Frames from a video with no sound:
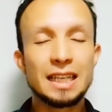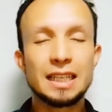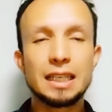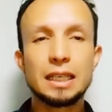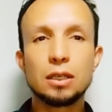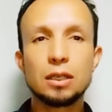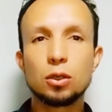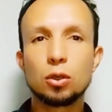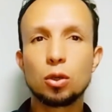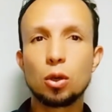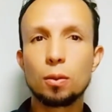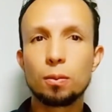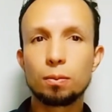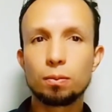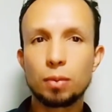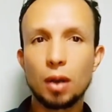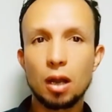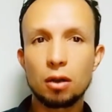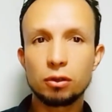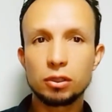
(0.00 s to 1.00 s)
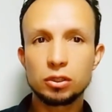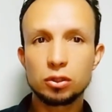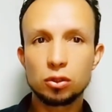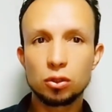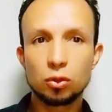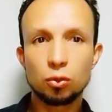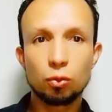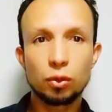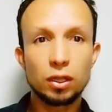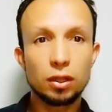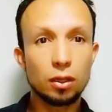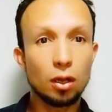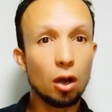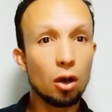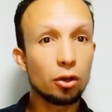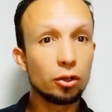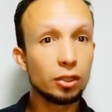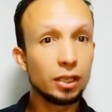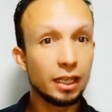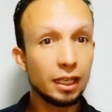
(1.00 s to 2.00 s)
in comparison with
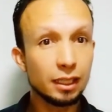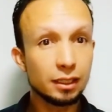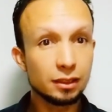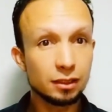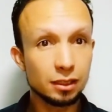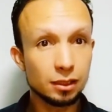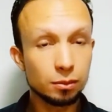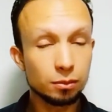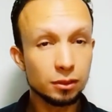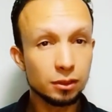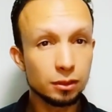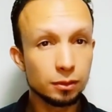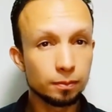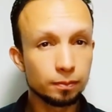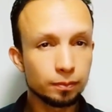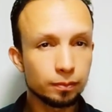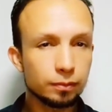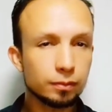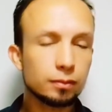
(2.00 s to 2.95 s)
other exams,